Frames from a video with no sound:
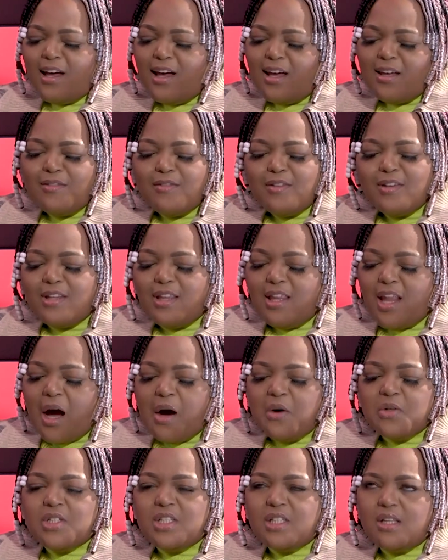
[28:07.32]
Even
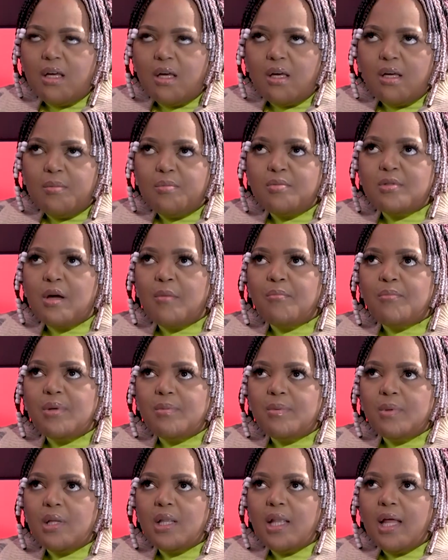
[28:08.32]
now today, some
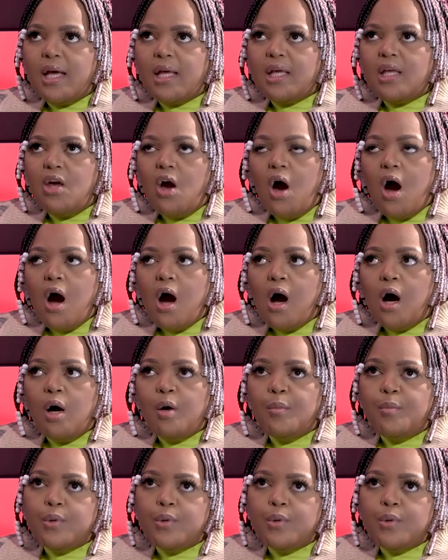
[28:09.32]
people are like, yeah,